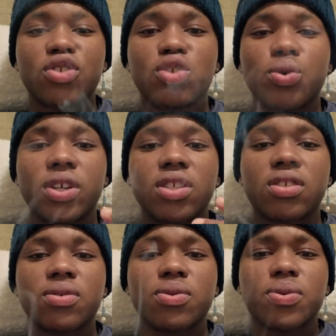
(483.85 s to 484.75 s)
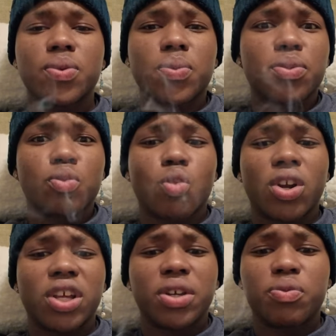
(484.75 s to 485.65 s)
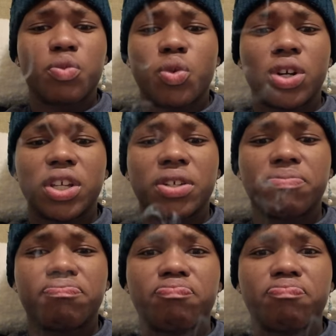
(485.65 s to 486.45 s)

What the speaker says: Two hits. One hit. One hit.